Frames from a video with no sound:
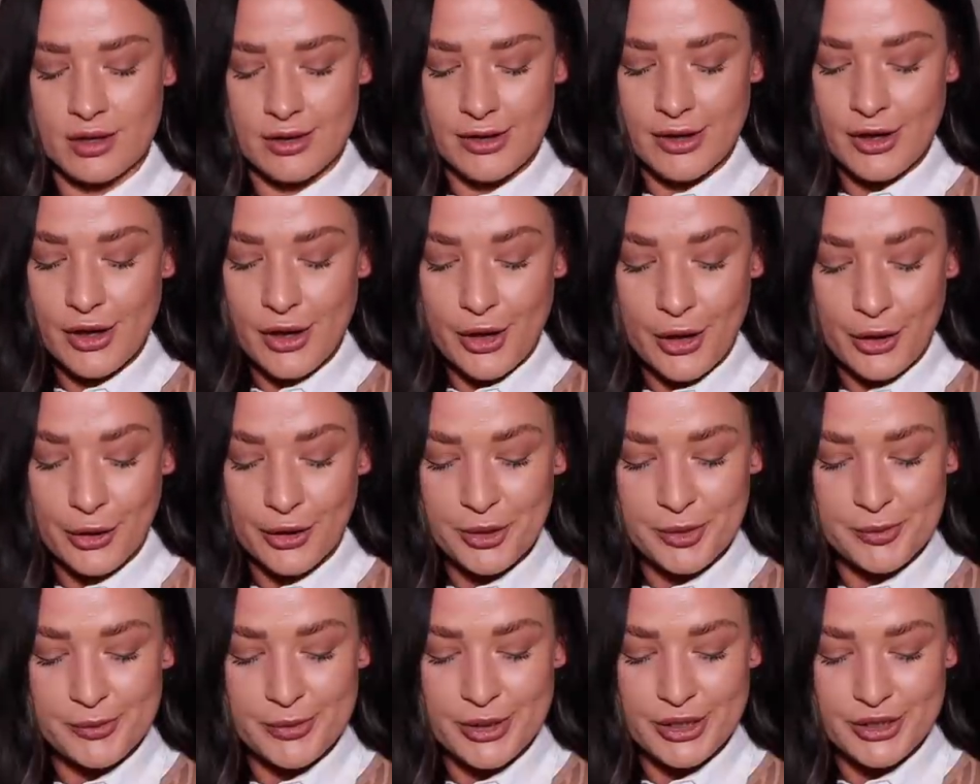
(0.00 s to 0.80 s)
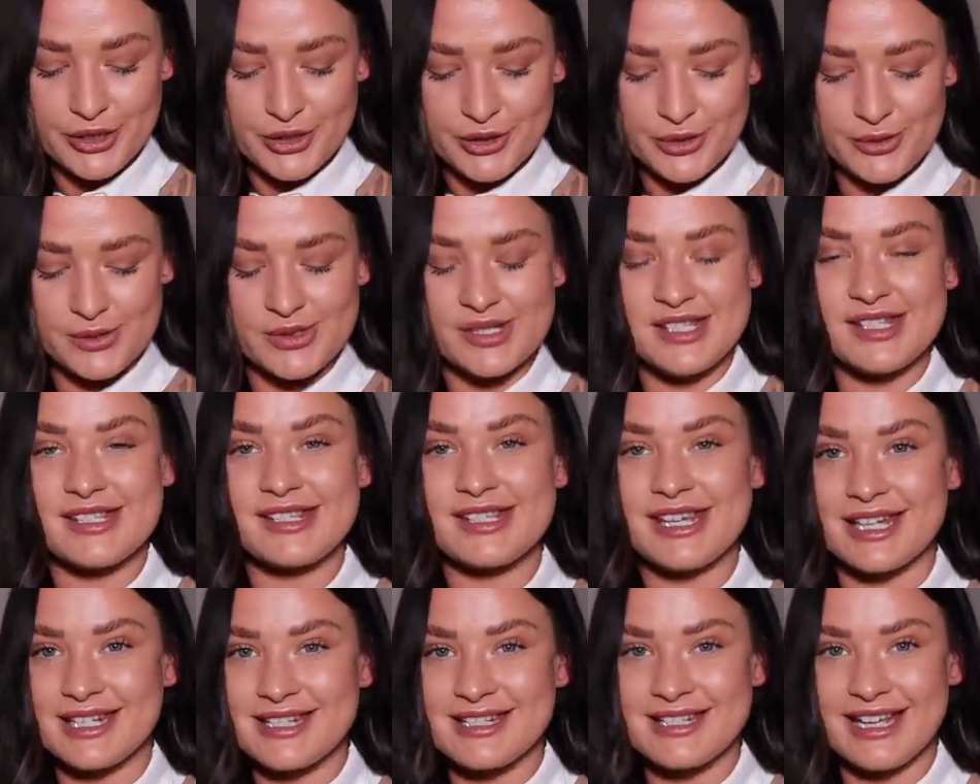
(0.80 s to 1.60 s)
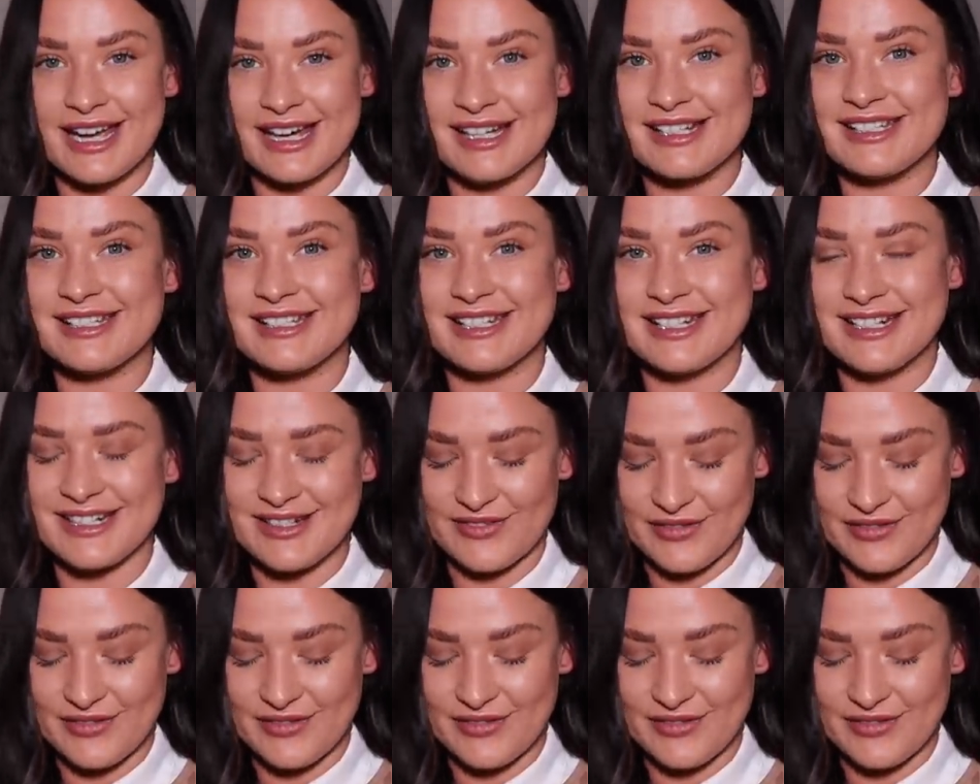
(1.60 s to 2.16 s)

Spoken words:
home use skin tightening